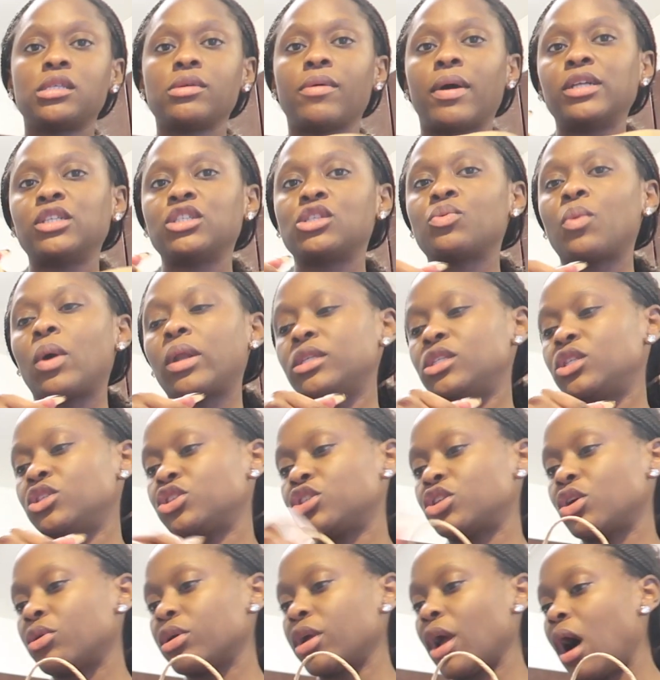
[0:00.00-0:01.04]
So I just wanted to
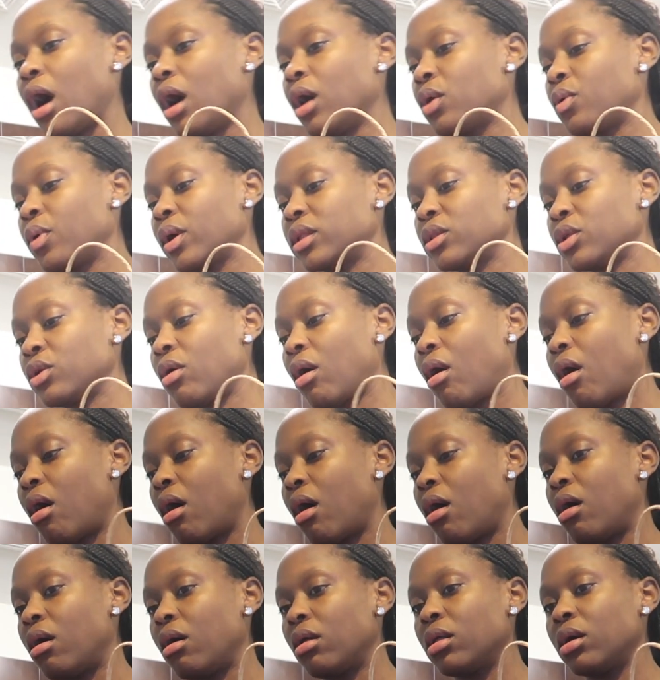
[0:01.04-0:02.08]
show y'all a quick little
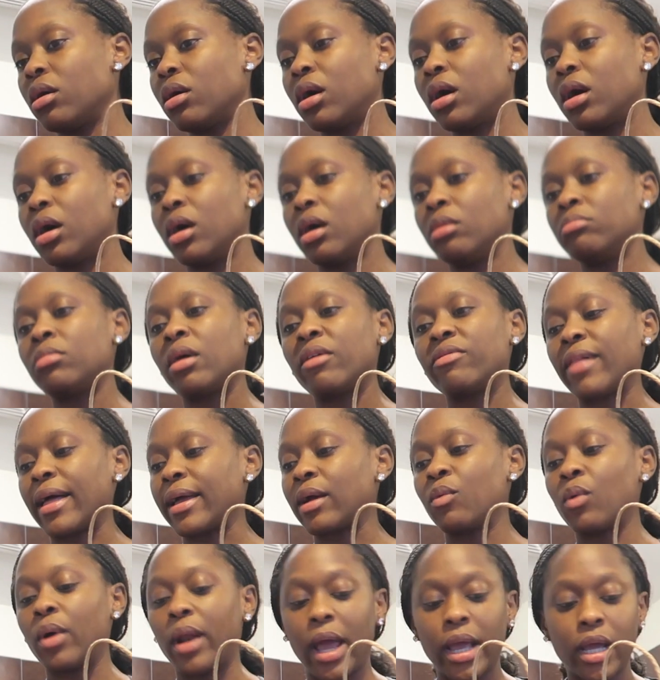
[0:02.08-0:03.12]
haul um, of
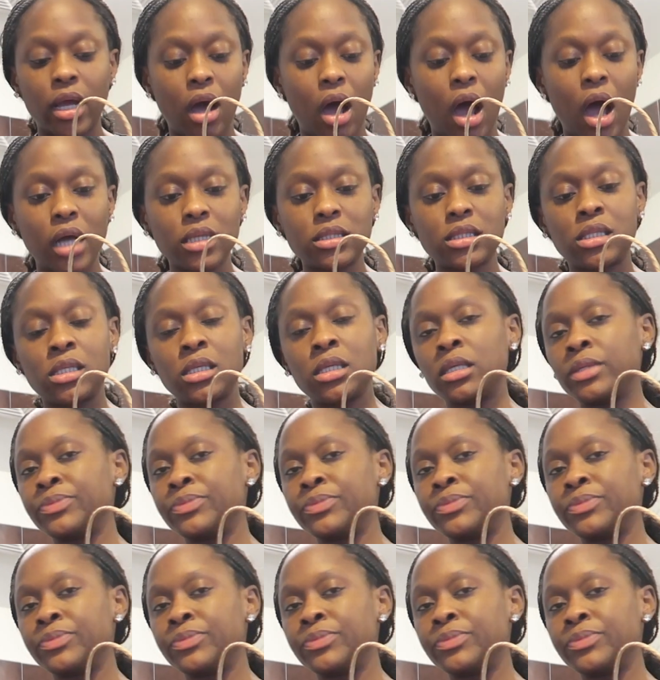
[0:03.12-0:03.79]
like what I got